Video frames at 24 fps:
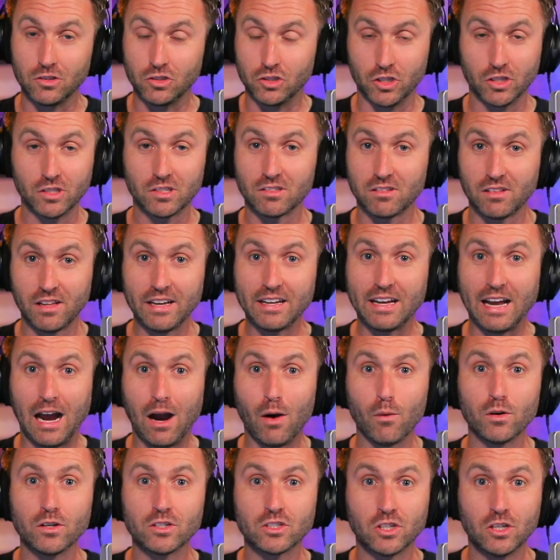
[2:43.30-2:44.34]
just like
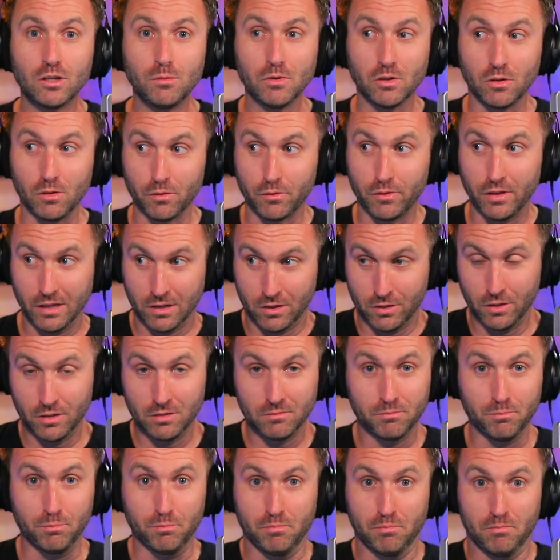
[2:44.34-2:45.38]
Howard Terminal, that
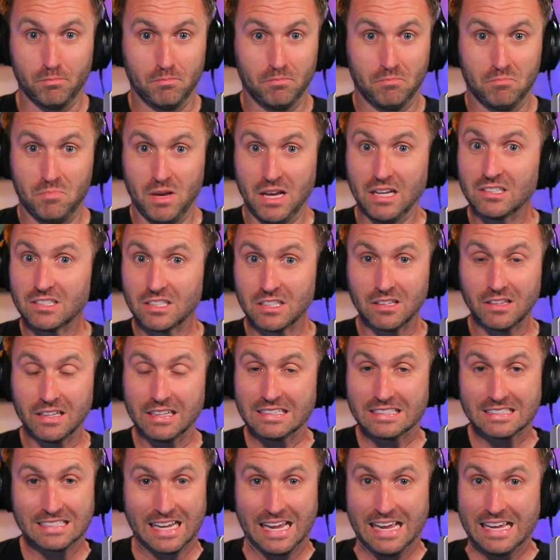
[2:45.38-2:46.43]
could basically
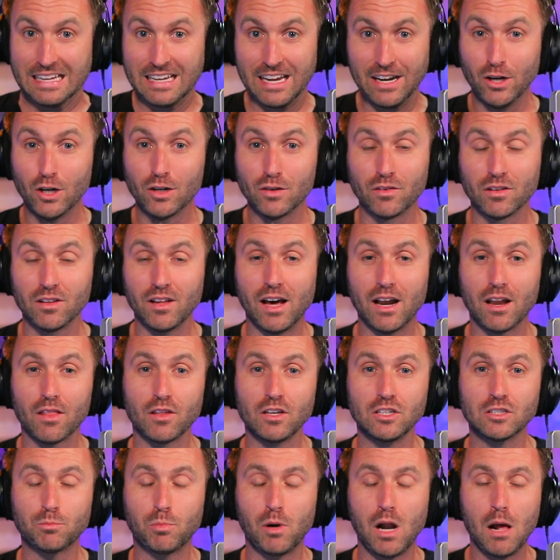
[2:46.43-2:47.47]
take care of a lot of
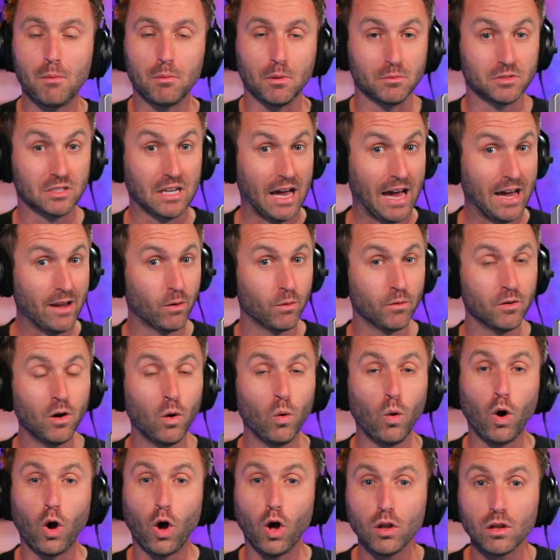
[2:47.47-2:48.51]
these problems. I don't
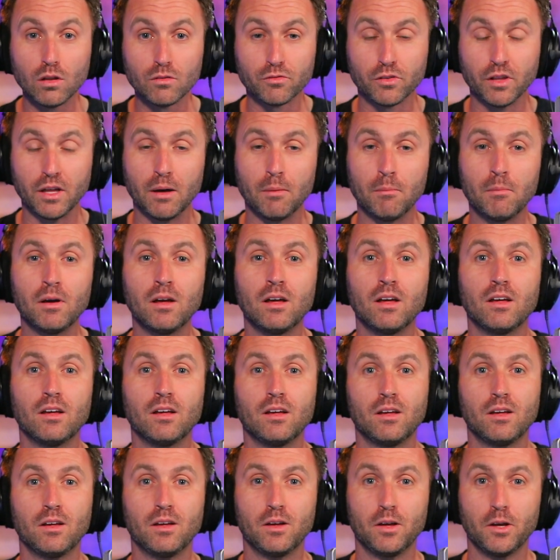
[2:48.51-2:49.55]
know all of them,
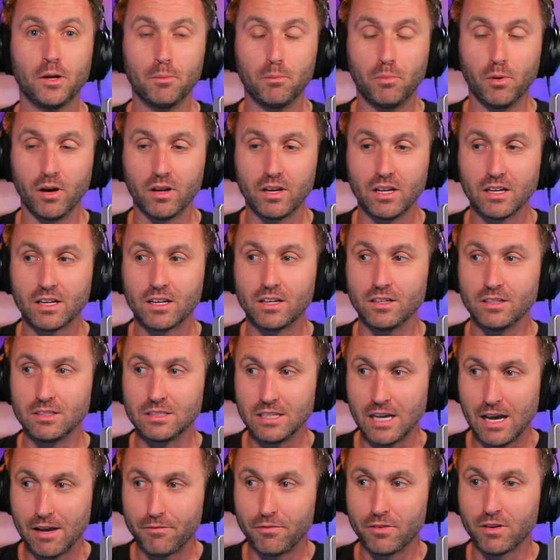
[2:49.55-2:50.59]
but it could
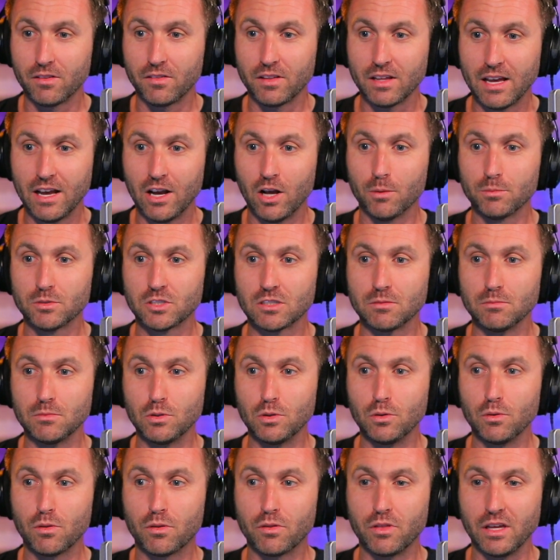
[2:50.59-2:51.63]
definitely help
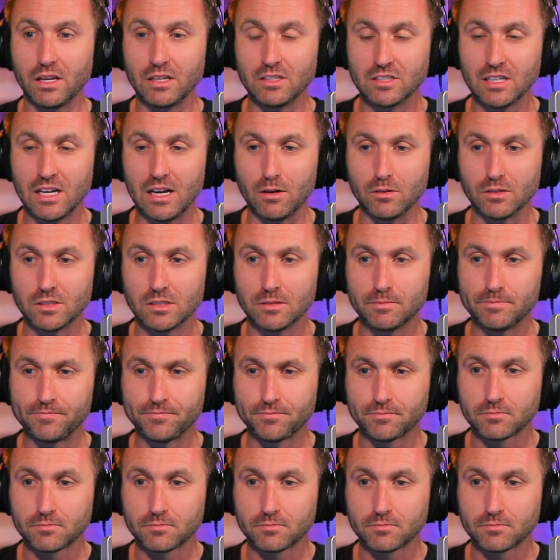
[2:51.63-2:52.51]
smooth things out.